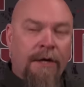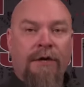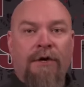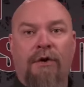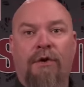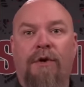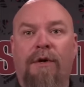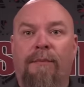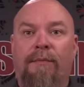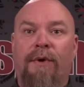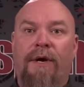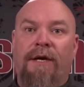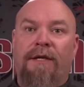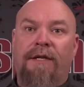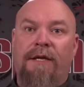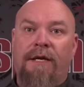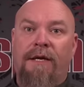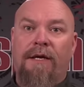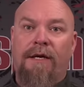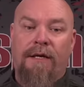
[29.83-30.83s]
You're going to break
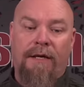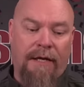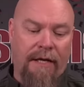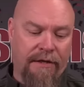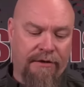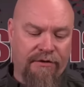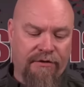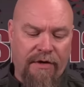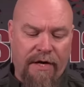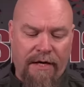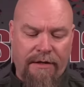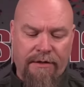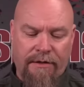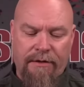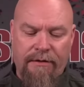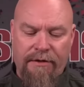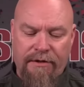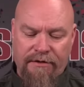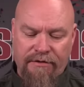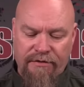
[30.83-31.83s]
the extractor.
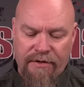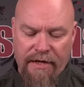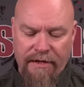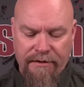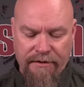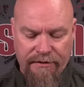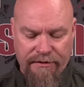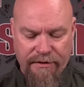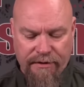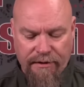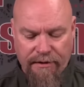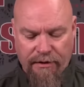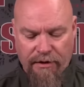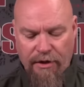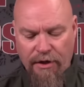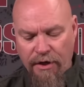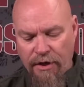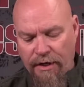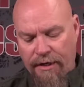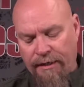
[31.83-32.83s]
And the extractor is a little
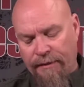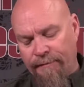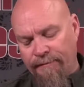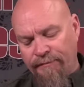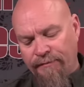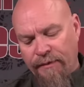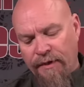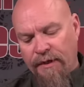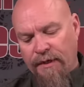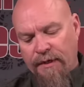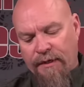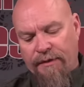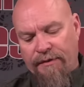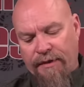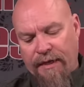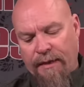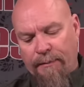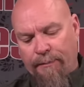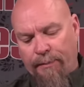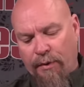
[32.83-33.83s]
hook
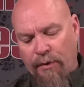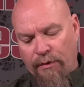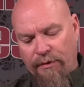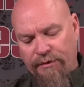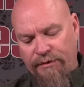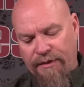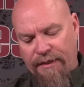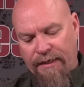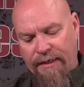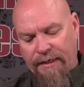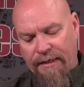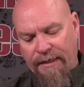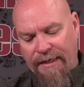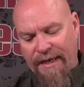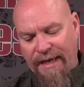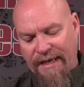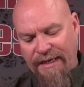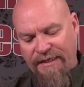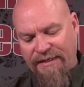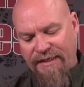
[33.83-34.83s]
that pulls the
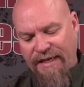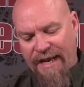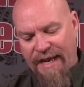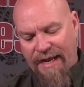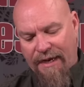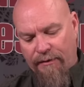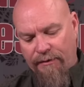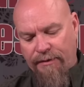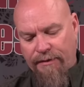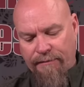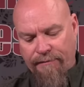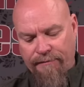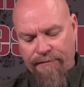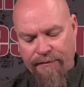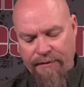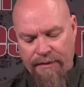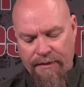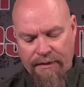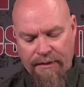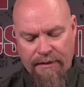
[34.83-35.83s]
case out.
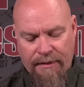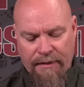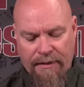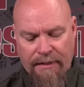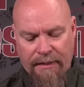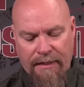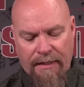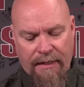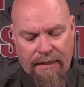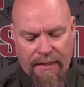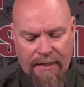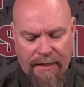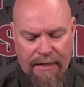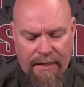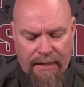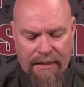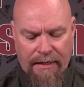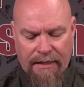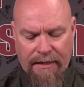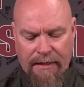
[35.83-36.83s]

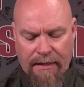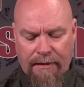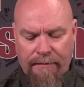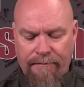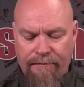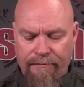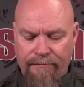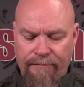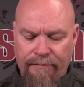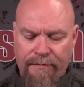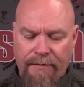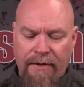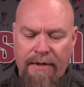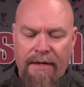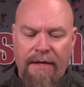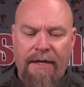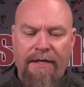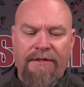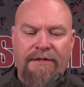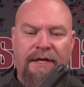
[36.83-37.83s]
And uh,
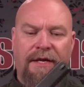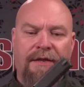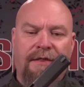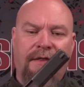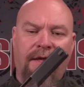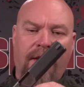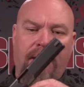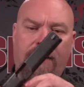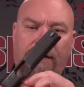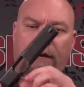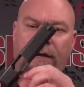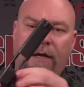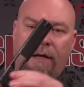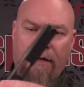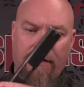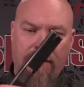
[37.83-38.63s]
it's that thing